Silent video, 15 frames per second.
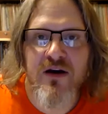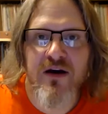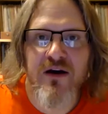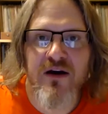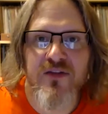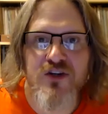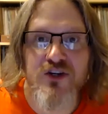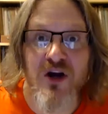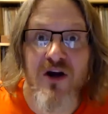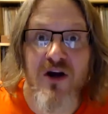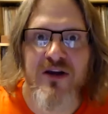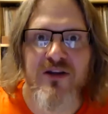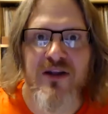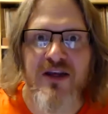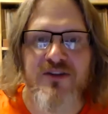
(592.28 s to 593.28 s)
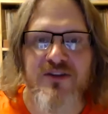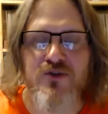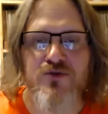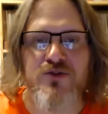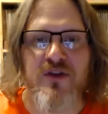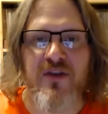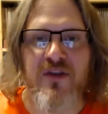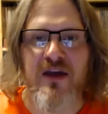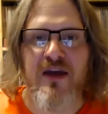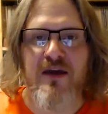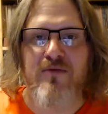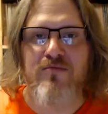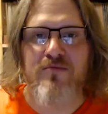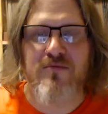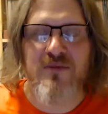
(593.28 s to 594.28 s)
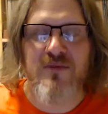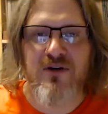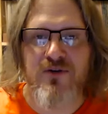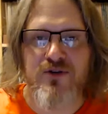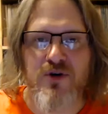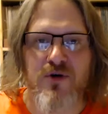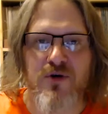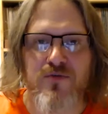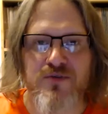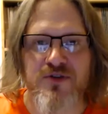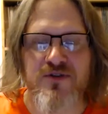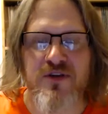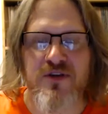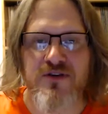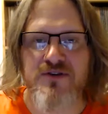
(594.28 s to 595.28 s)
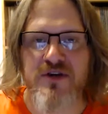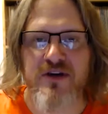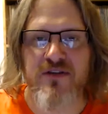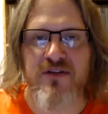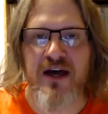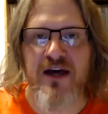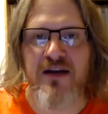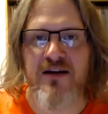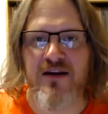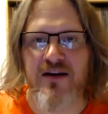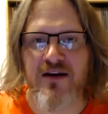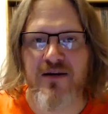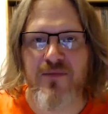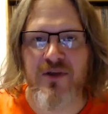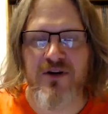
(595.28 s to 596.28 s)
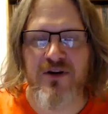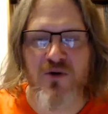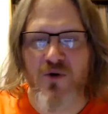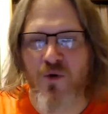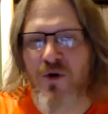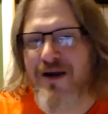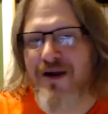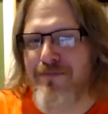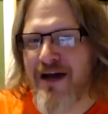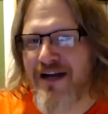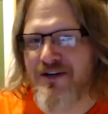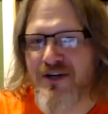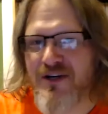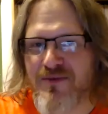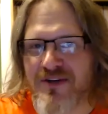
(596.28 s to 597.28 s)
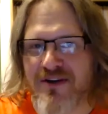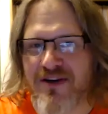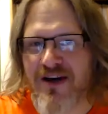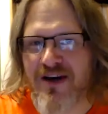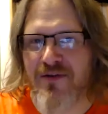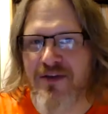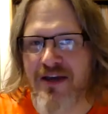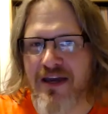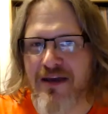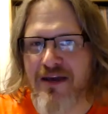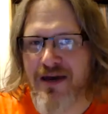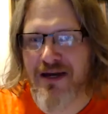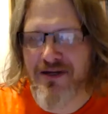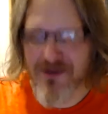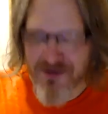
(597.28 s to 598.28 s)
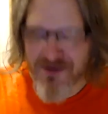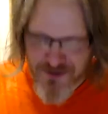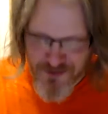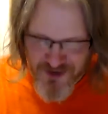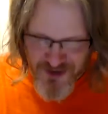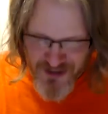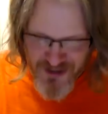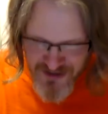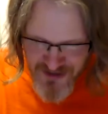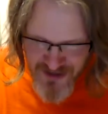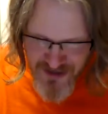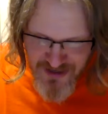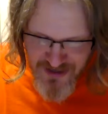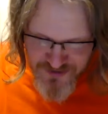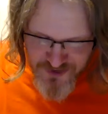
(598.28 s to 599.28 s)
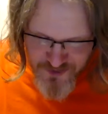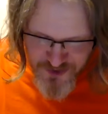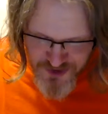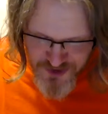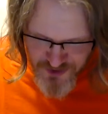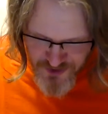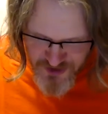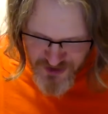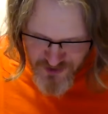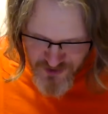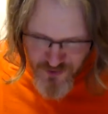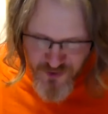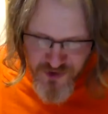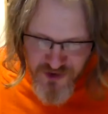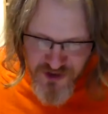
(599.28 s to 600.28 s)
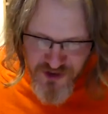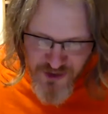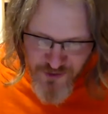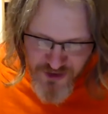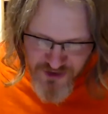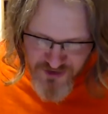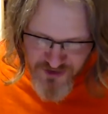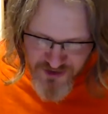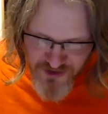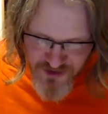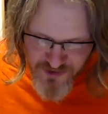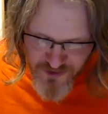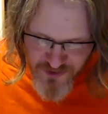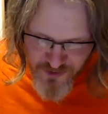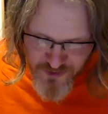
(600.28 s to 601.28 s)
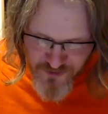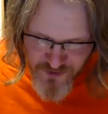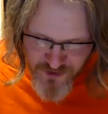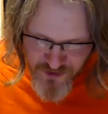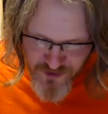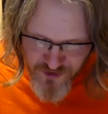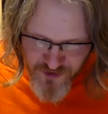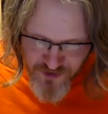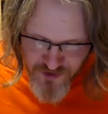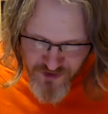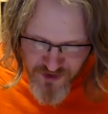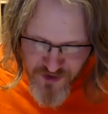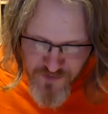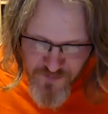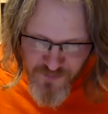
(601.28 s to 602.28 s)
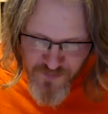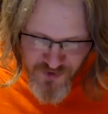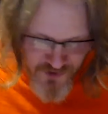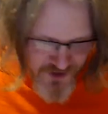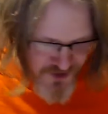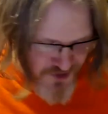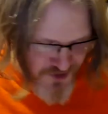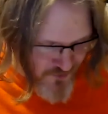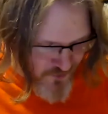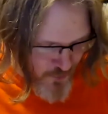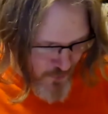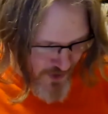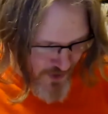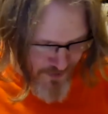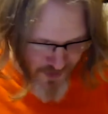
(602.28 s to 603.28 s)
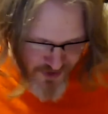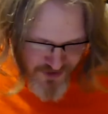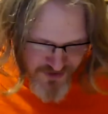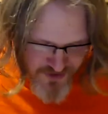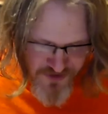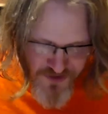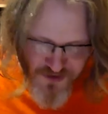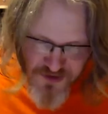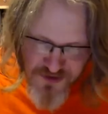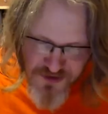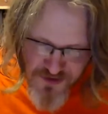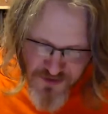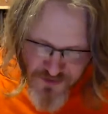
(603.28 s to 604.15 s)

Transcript: the jargon that's used in the game, terms and things like that that don't quite match up to how the game actually is played. So I'm just looking really quickly over the list of weapons.